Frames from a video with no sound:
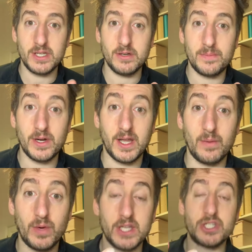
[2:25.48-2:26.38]
in your body,
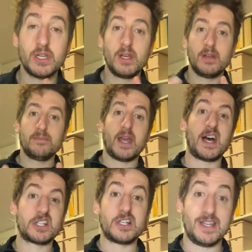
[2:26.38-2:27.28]
which
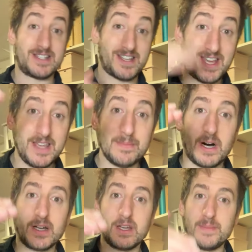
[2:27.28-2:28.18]
actually is a key
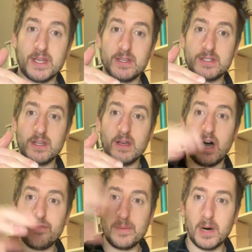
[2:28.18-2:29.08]
marker because
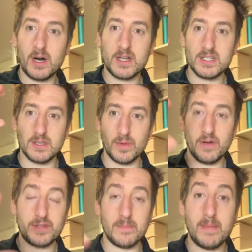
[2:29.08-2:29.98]
other markers that we
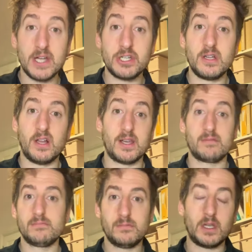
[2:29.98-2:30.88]
often measure, like,
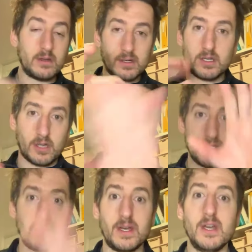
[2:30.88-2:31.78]
I could go
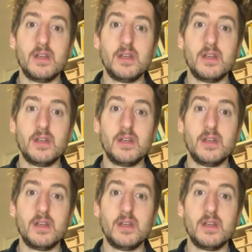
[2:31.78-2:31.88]
into it,